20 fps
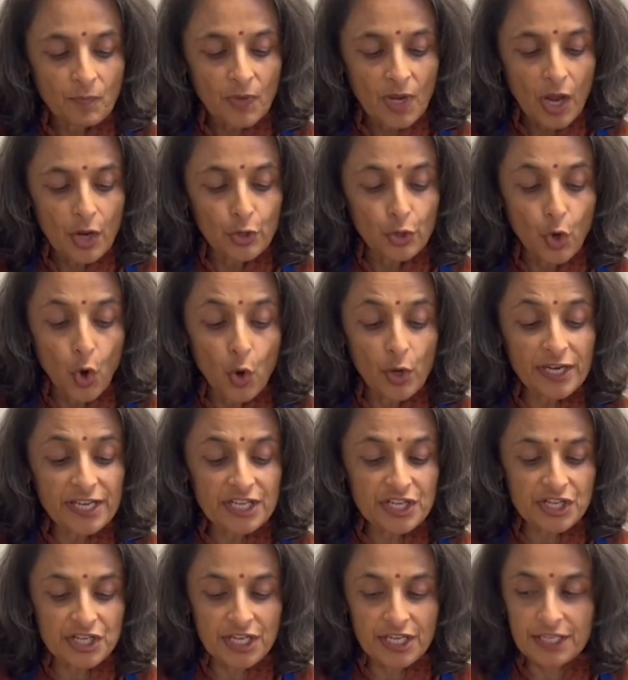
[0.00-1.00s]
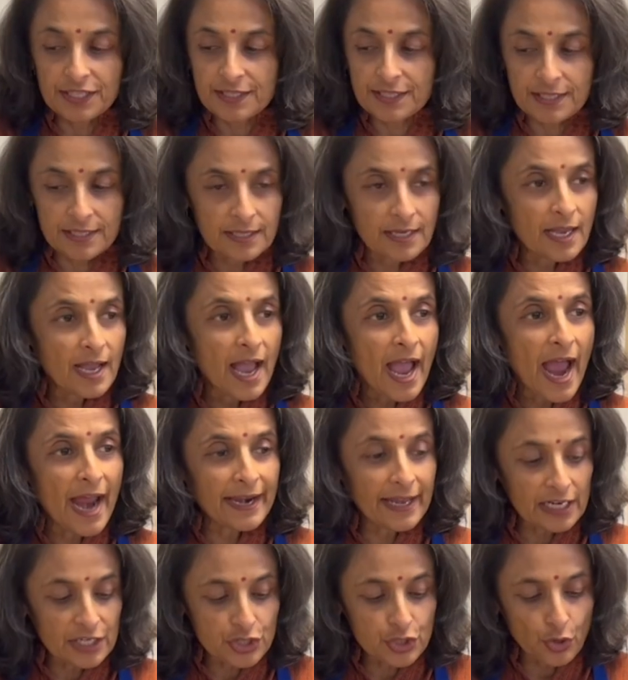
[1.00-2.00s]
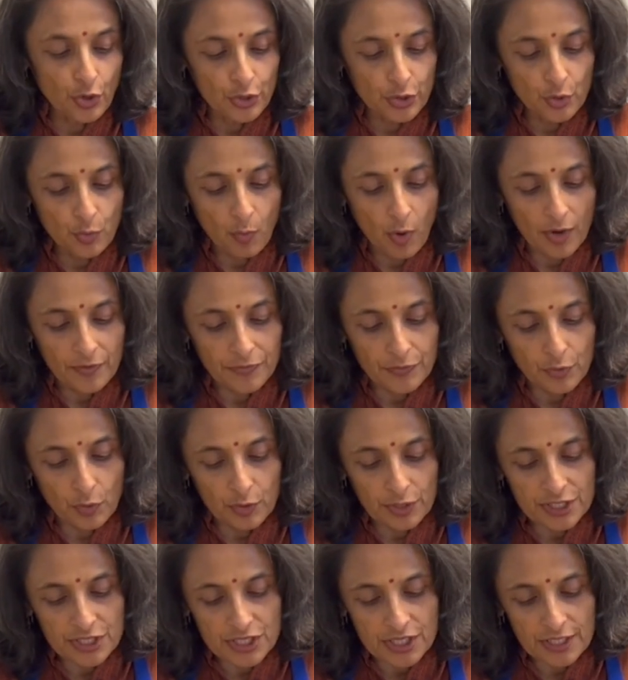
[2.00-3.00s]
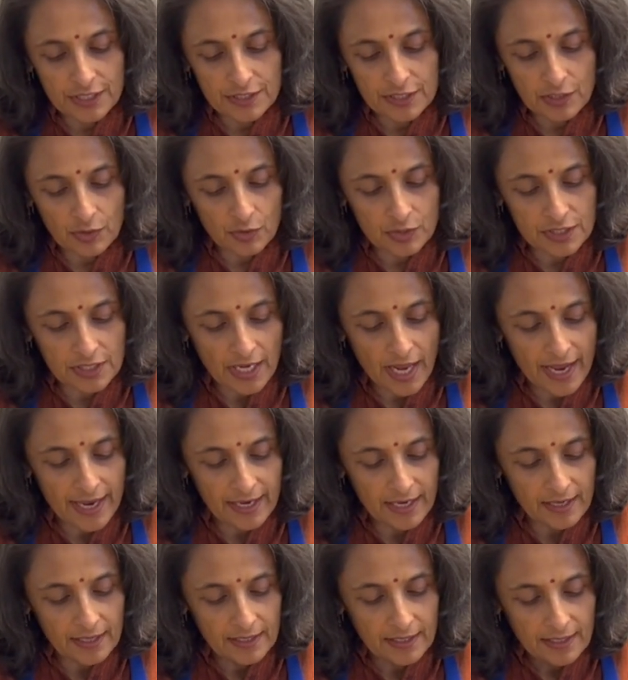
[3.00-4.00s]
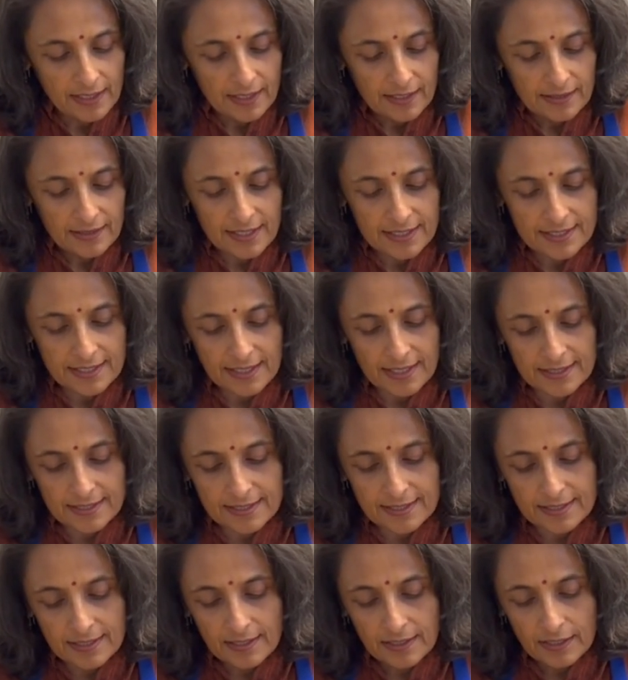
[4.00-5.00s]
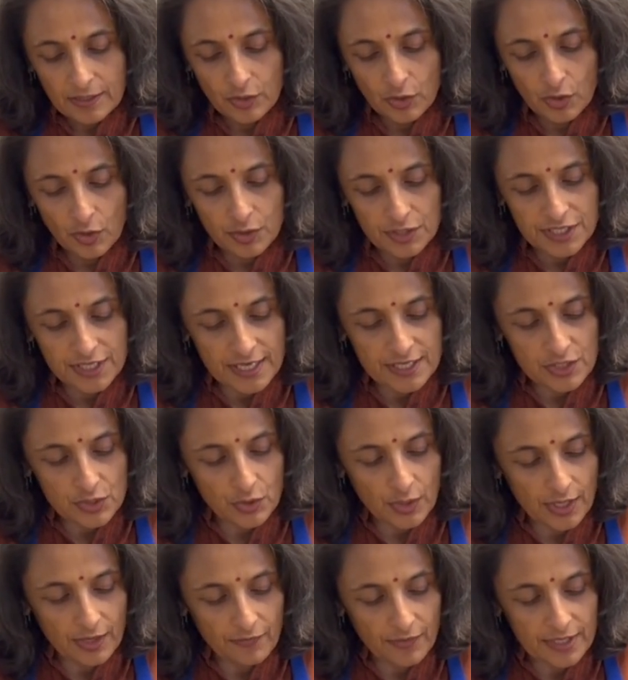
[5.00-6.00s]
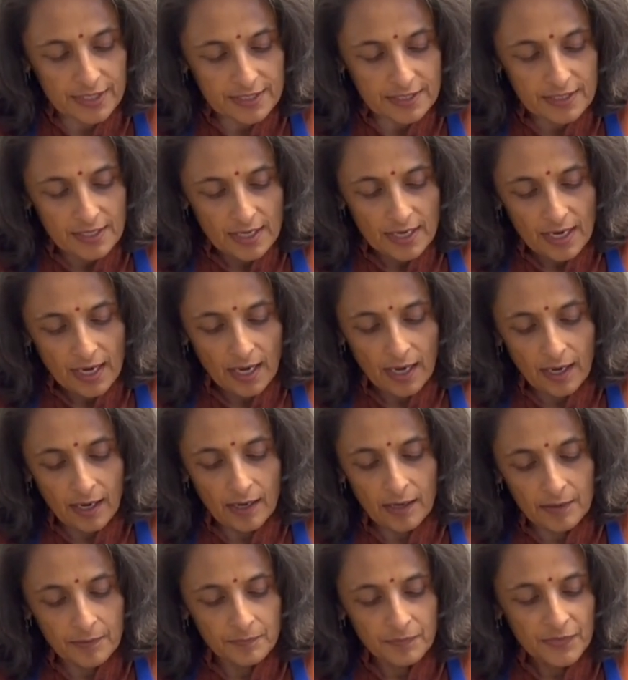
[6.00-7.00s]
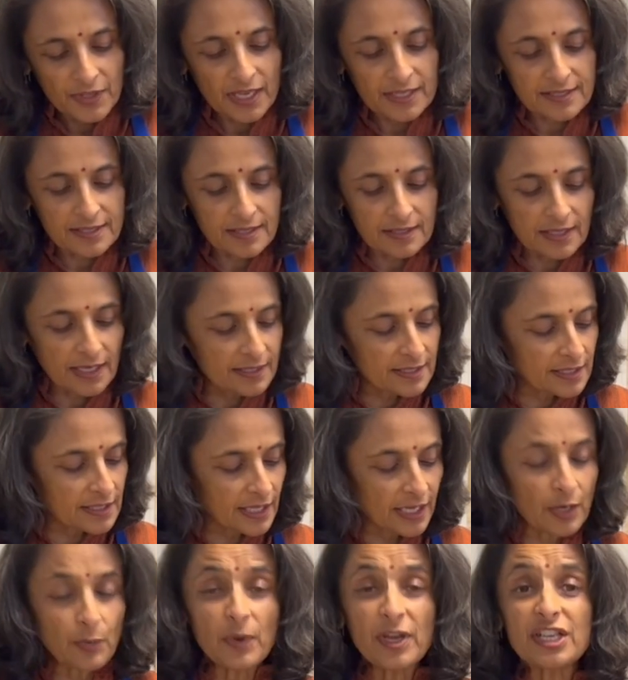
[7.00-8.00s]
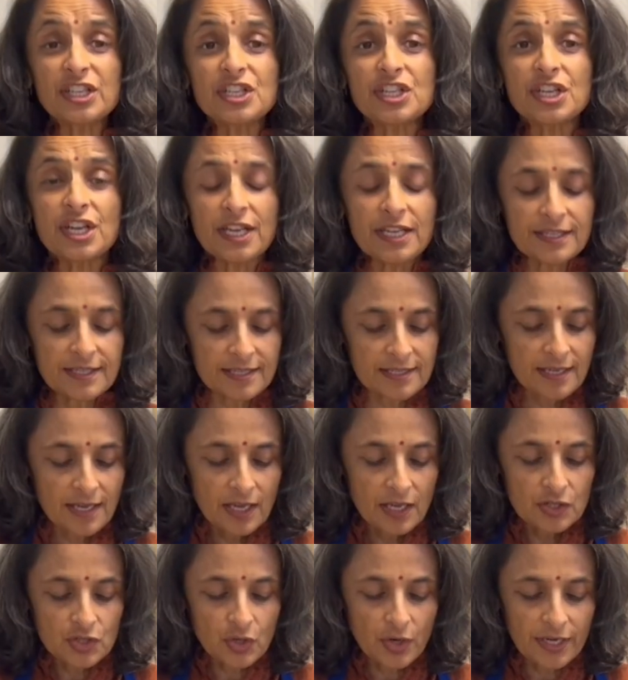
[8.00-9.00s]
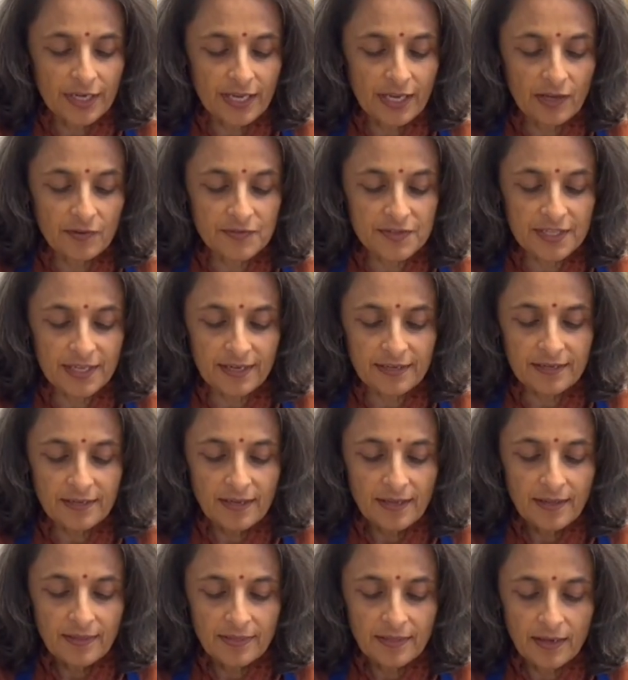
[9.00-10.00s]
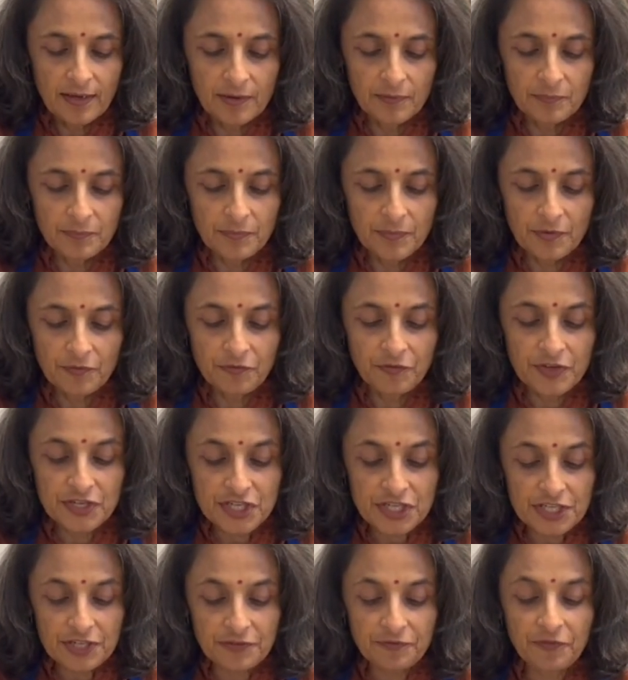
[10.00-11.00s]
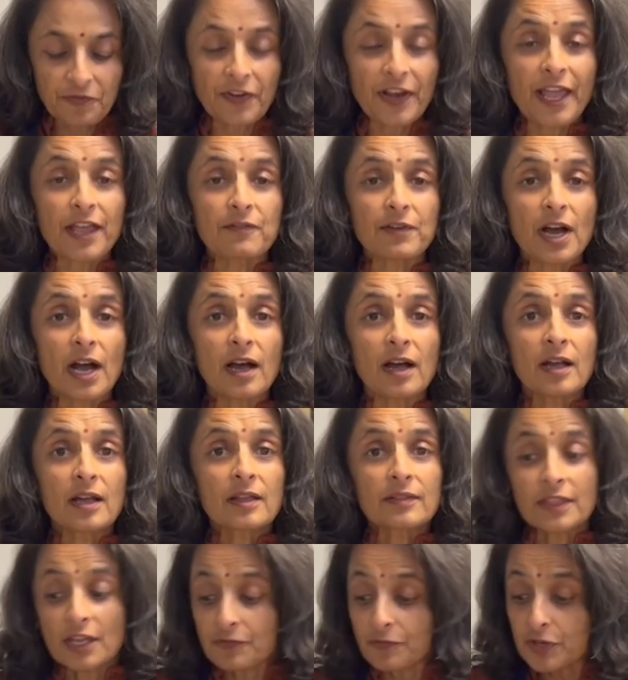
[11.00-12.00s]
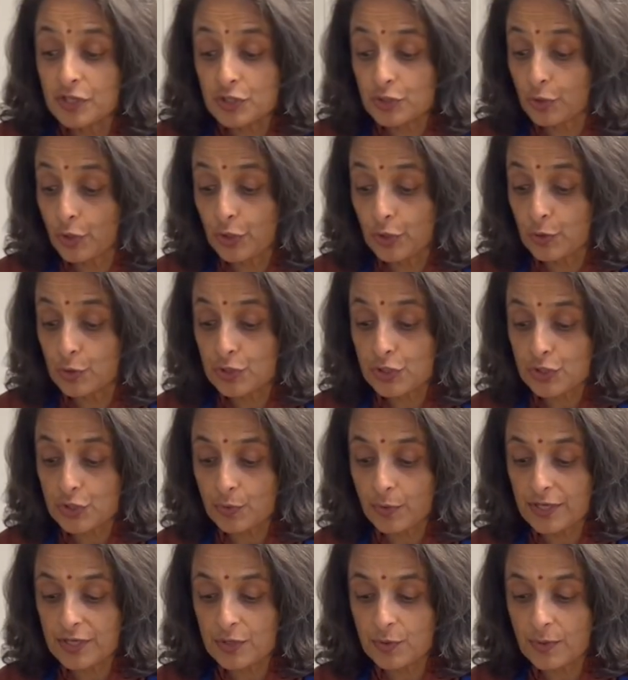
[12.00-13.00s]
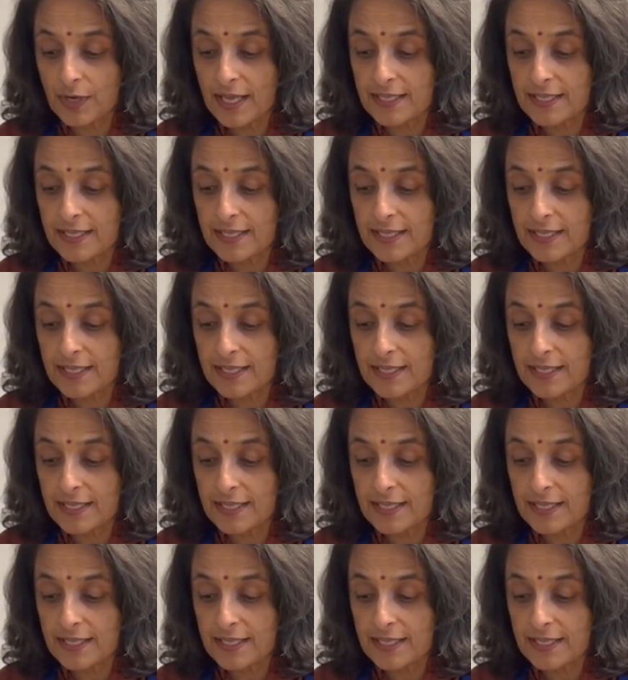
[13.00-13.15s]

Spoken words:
nori sheets, and I'll show you what nori sheets looks like. This is, just to give it, it's seaweed sheets, so it gives it the fishy flavor that we're so used to in tuna